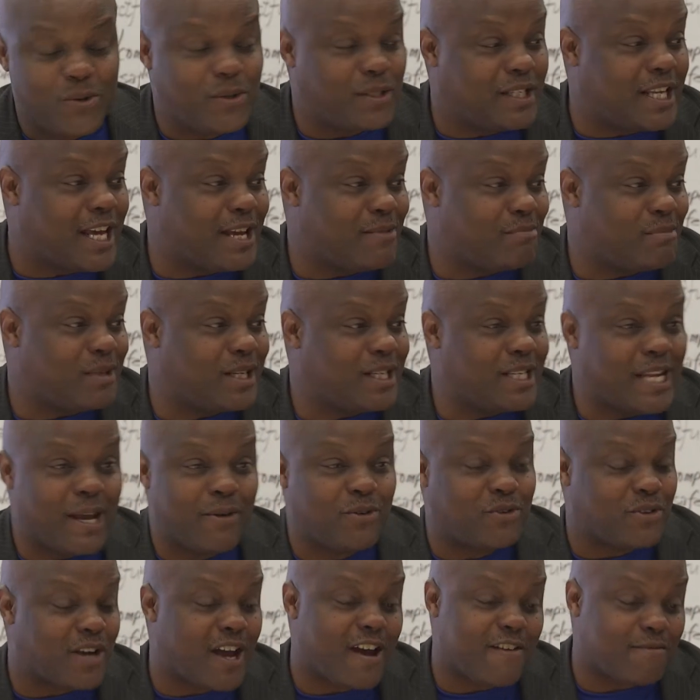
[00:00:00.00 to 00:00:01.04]
what that meant. They
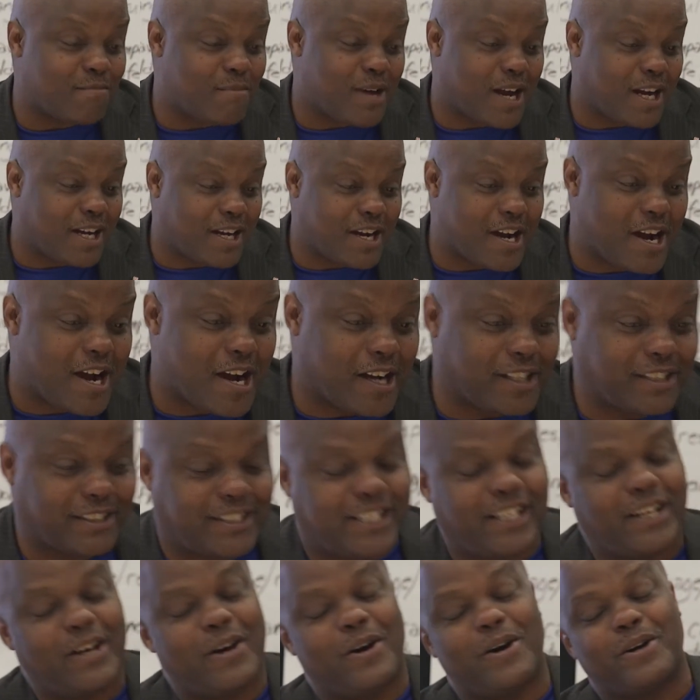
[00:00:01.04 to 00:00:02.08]
were driving my car.
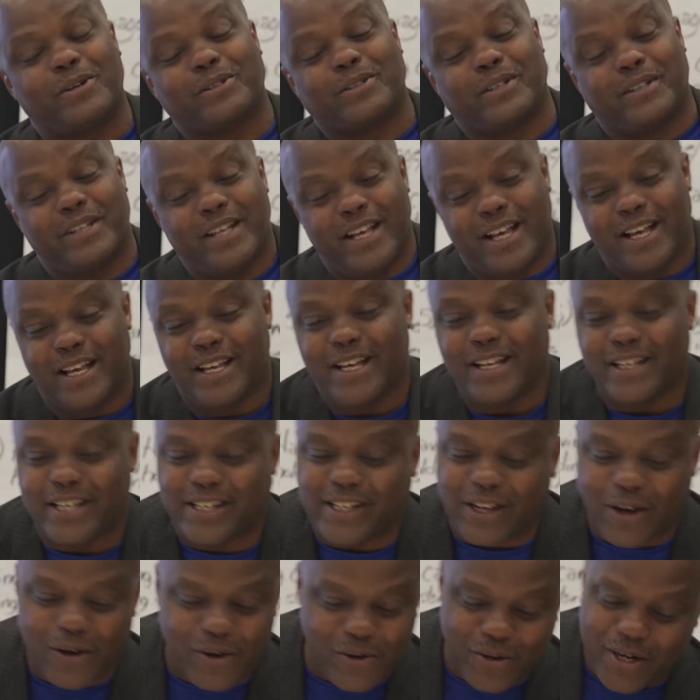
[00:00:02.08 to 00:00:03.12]

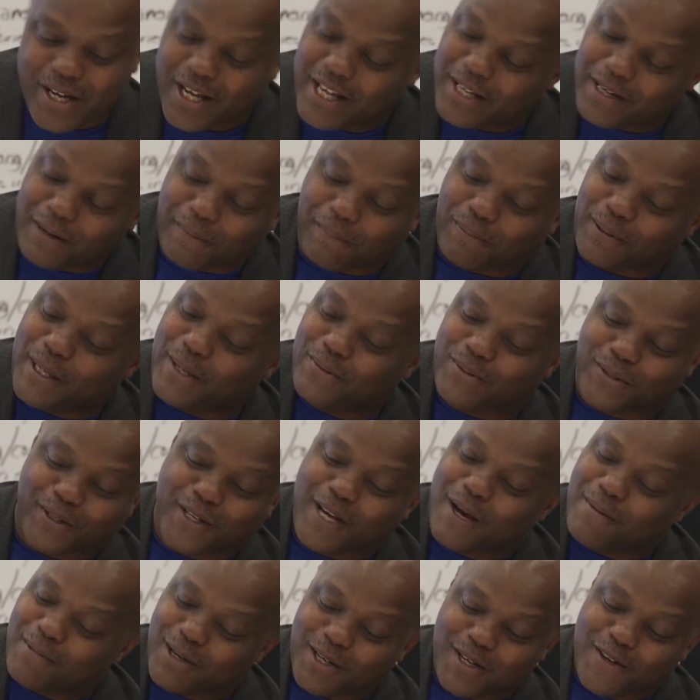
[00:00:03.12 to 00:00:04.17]
So the police were
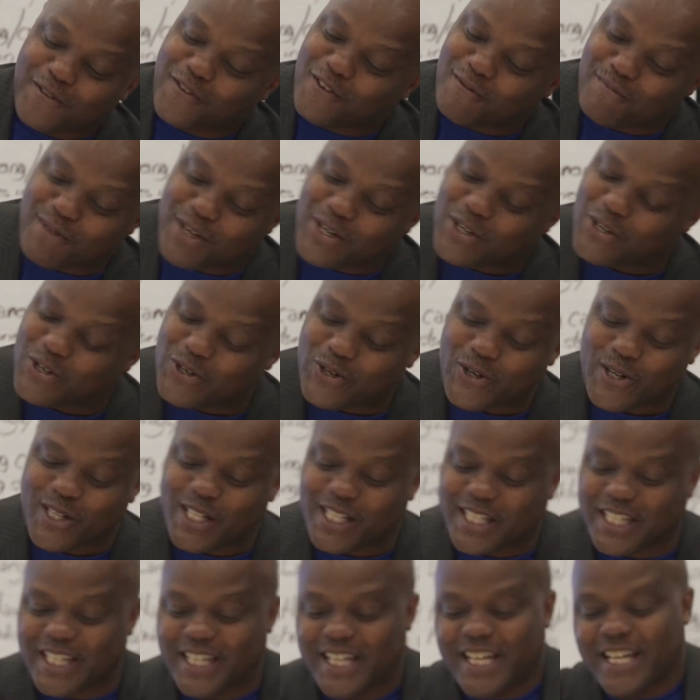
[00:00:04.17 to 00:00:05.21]
coming to look for me,
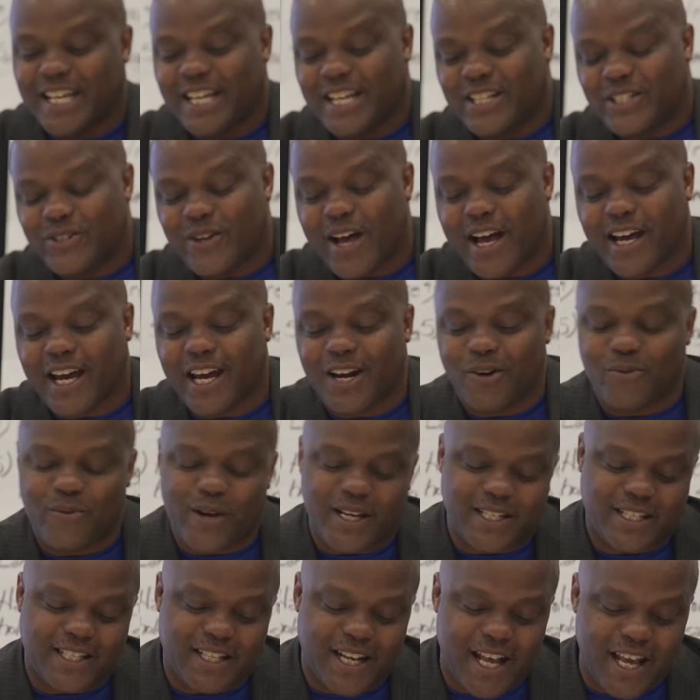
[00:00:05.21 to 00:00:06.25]
surely. So I got
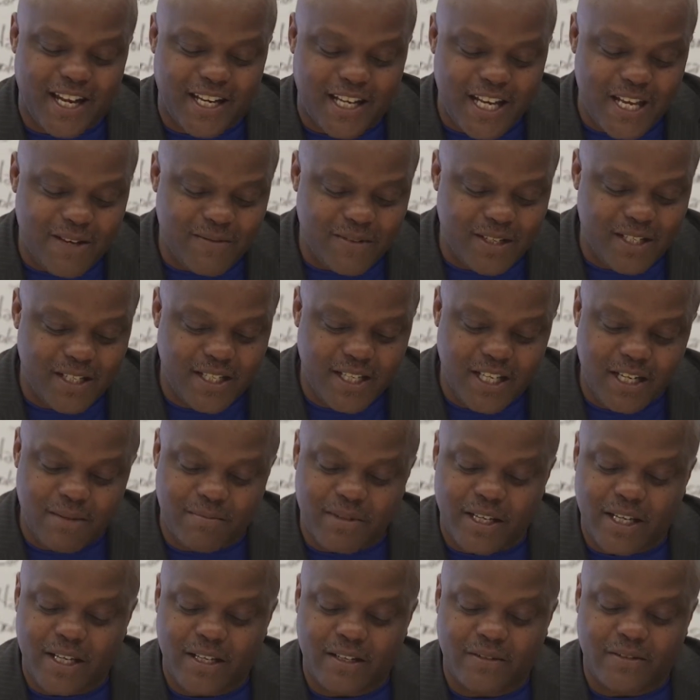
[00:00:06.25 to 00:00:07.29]
arrested that evening, ended
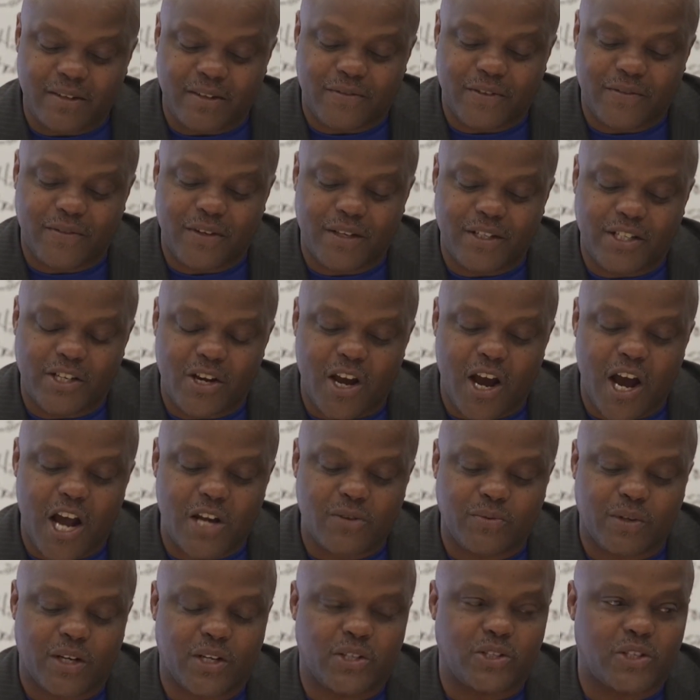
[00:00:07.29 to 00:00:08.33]
up getting
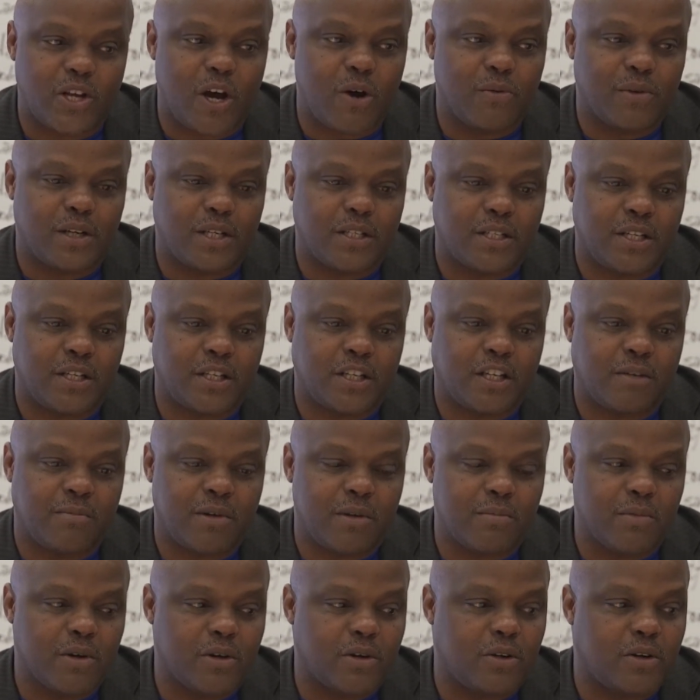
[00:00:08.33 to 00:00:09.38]
charged with assault with intent to
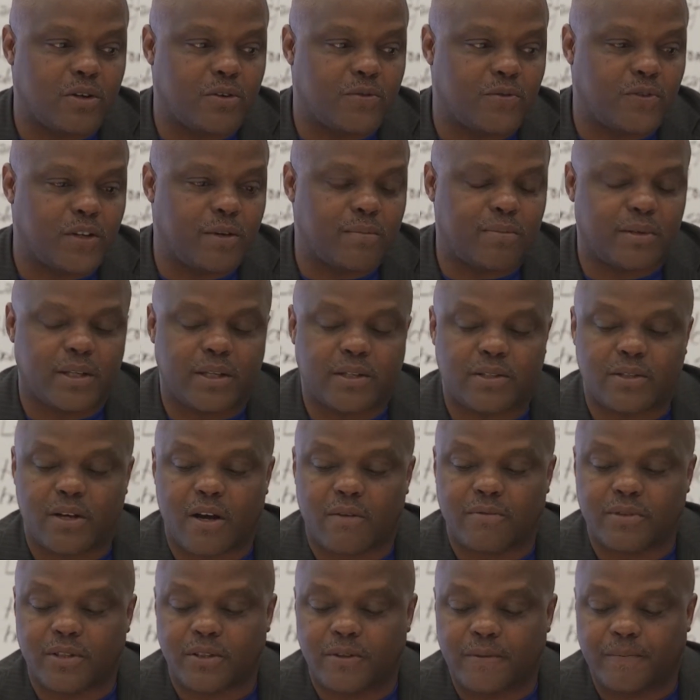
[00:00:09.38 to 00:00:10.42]
commit murder on a Flint police
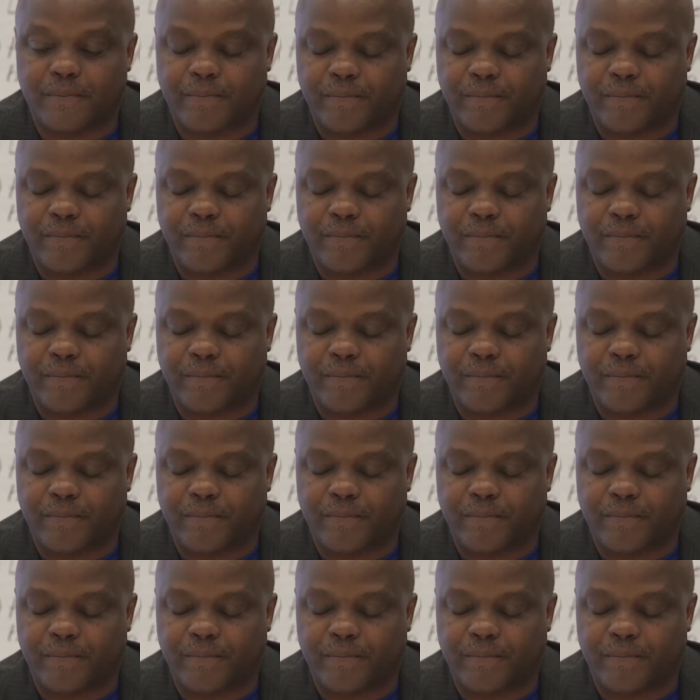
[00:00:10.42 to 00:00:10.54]
officer.